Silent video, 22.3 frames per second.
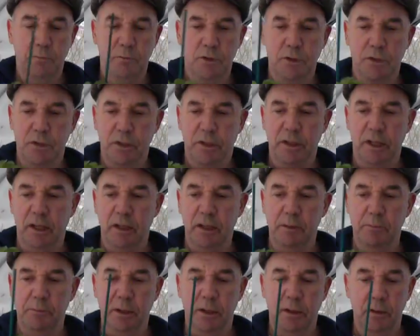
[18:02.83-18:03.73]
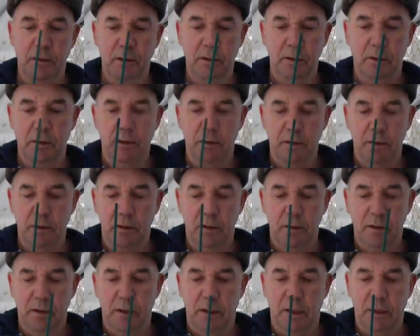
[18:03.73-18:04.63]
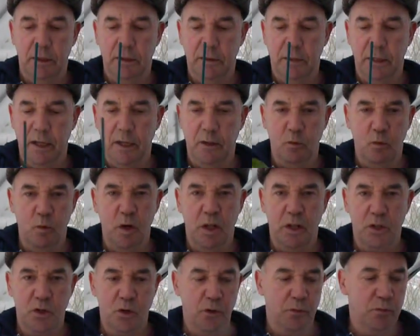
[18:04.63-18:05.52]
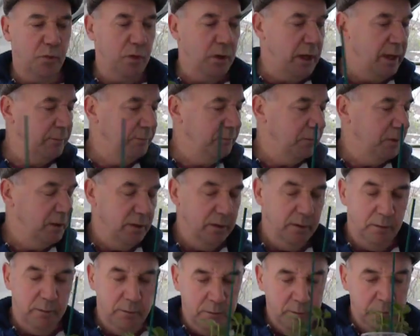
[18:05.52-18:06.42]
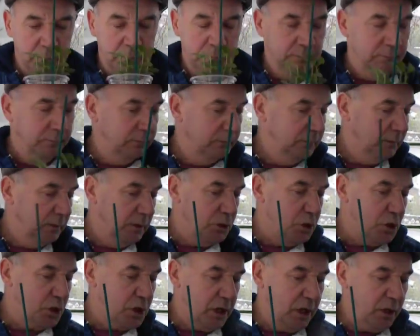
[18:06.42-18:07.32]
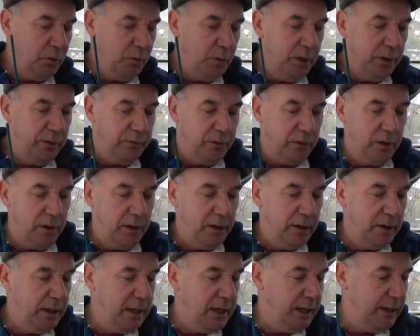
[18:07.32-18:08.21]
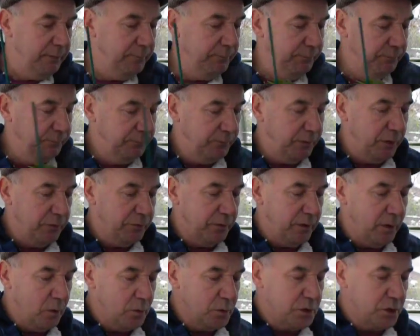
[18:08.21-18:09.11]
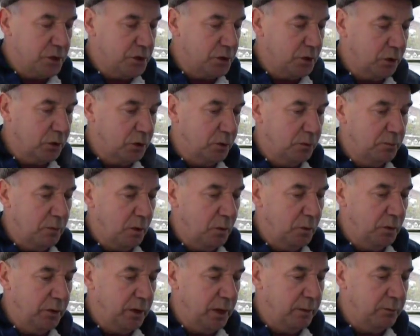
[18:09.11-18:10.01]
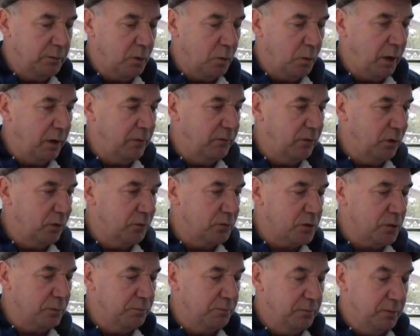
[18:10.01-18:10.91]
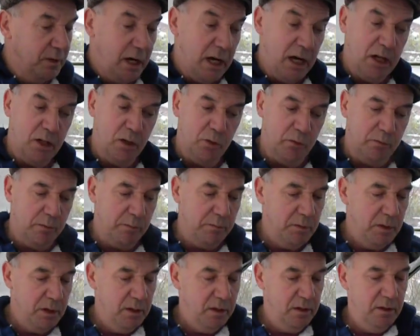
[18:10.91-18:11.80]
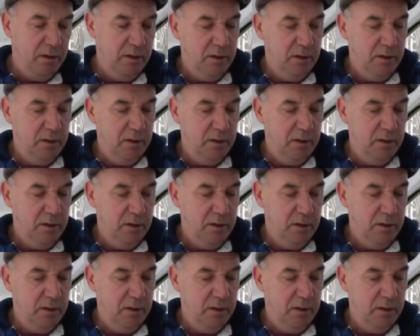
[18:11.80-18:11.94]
on them, just to tighten them in, and well, chuffed with them. Just can't wait for the flowers to start coming out, and then the wife loves them. I love them.